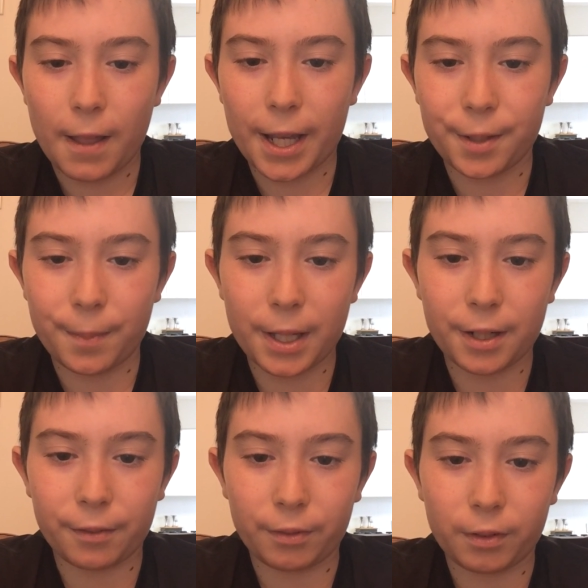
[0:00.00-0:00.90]
and he
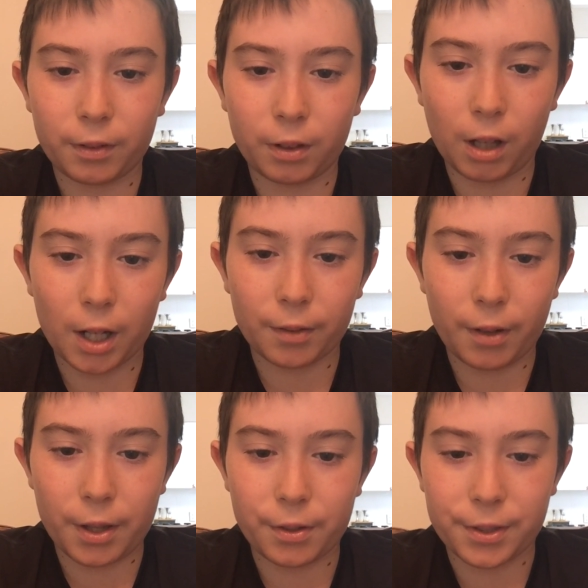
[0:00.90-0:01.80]
made a lot of
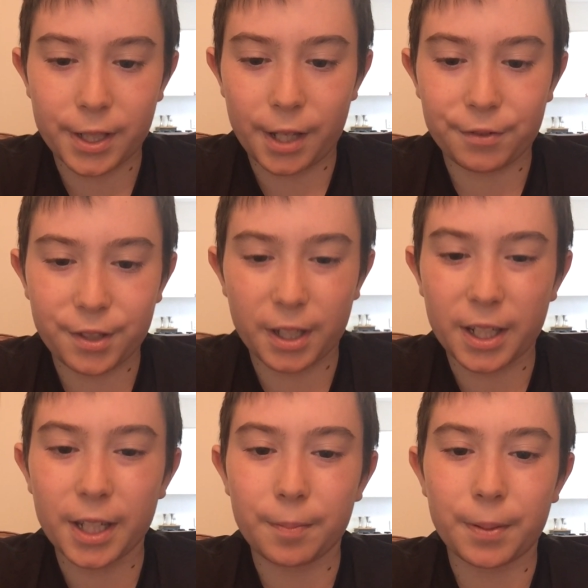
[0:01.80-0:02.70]
other saves to
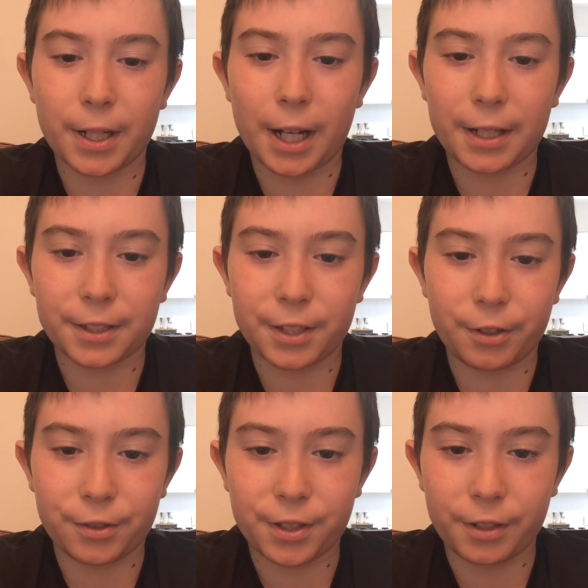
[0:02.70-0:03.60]
keep it at
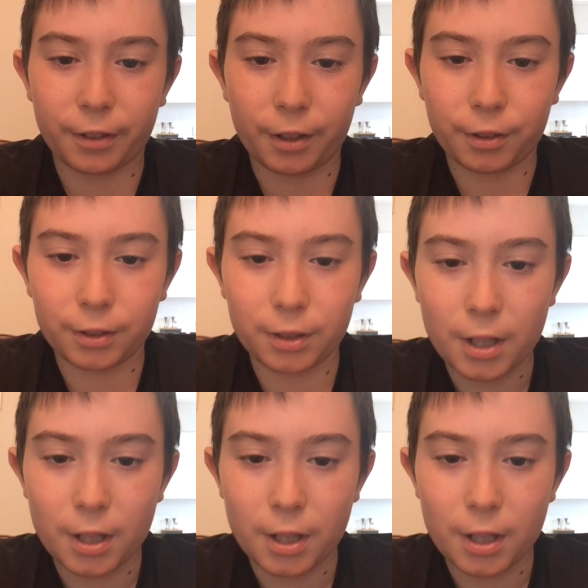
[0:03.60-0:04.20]
0 0.